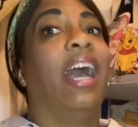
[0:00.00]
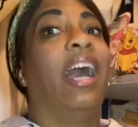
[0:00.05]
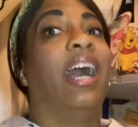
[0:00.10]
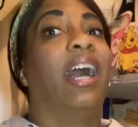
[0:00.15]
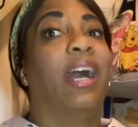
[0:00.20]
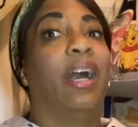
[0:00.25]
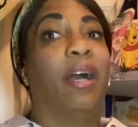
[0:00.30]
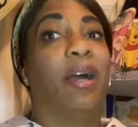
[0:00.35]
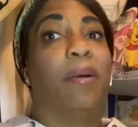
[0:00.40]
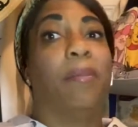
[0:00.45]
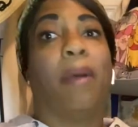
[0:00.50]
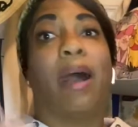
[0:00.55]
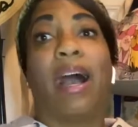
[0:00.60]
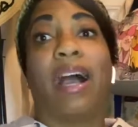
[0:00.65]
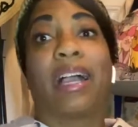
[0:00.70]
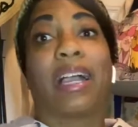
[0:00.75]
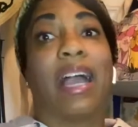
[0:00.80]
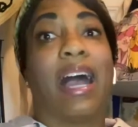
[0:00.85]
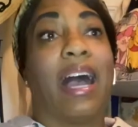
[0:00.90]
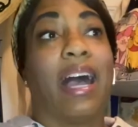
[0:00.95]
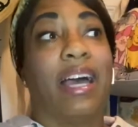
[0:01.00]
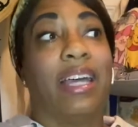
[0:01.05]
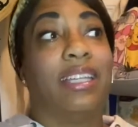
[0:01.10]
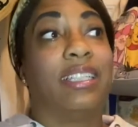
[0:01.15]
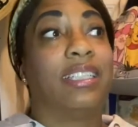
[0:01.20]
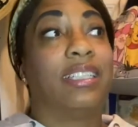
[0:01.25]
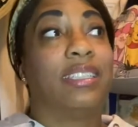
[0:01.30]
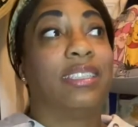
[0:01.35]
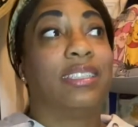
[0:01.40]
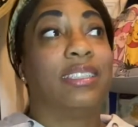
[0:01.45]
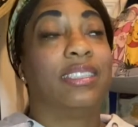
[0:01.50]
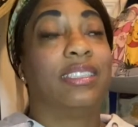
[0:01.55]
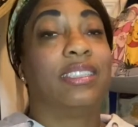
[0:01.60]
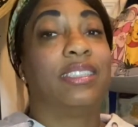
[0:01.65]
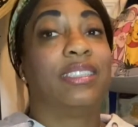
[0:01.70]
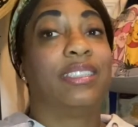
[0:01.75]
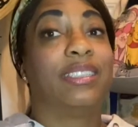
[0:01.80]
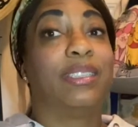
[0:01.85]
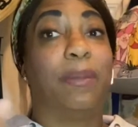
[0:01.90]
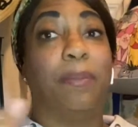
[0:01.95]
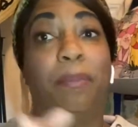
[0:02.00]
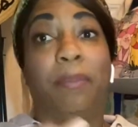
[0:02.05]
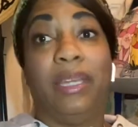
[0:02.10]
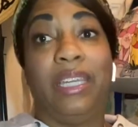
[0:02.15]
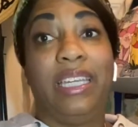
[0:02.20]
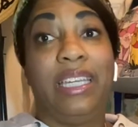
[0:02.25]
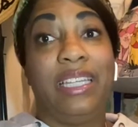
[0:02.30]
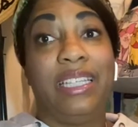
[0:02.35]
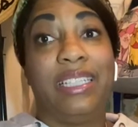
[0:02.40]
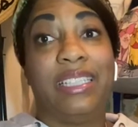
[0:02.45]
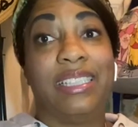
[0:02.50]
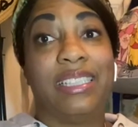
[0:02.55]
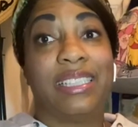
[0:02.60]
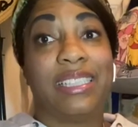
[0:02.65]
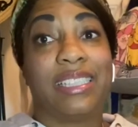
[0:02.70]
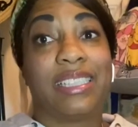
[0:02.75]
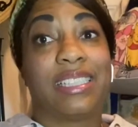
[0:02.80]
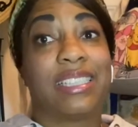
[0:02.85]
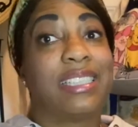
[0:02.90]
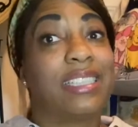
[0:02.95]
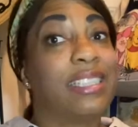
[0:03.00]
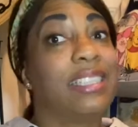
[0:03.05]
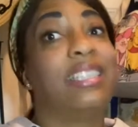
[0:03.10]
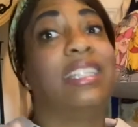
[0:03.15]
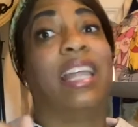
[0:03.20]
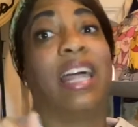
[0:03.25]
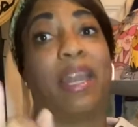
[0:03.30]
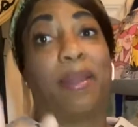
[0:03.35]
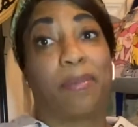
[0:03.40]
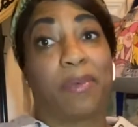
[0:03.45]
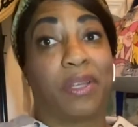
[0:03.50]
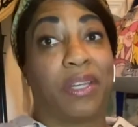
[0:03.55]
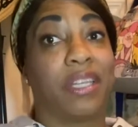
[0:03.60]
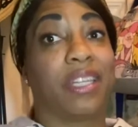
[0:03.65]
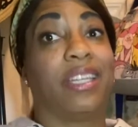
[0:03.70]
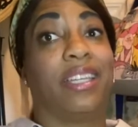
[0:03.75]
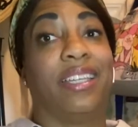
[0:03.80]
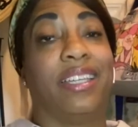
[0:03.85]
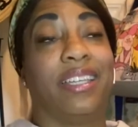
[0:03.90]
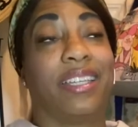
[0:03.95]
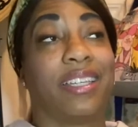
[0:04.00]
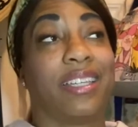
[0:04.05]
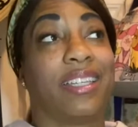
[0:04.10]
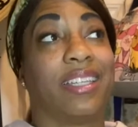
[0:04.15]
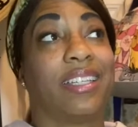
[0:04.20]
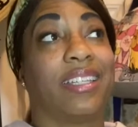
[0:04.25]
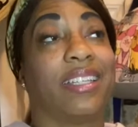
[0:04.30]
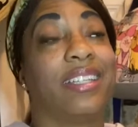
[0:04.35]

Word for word: Um, I got some beans that I'm gonna cook.